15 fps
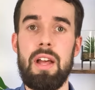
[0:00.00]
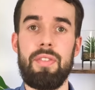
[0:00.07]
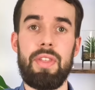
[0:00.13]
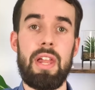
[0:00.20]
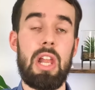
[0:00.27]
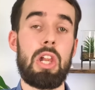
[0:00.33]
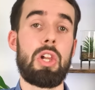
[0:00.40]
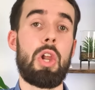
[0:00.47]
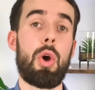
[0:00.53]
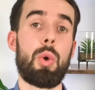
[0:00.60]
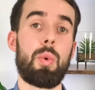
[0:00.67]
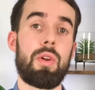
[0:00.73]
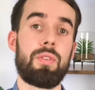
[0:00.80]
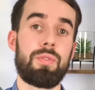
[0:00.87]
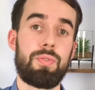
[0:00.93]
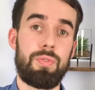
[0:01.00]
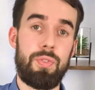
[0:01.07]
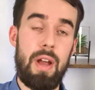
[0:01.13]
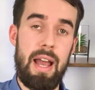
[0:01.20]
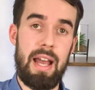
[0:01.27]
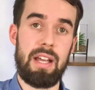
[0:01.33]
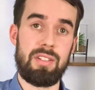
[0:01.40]
that are low in
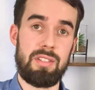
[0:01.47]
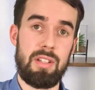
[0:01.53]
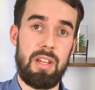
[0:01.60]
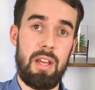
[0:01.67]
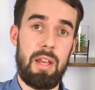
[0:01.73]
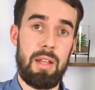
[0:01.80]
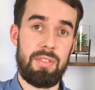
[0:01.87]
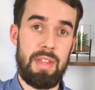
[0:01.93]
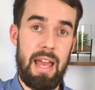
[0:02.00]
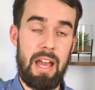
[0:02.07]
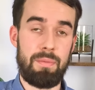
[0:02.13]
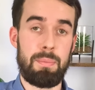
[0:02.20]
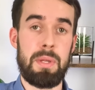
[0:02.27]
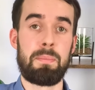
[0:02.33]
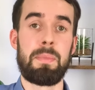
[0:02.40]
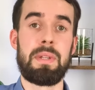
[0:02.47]
fat, that have been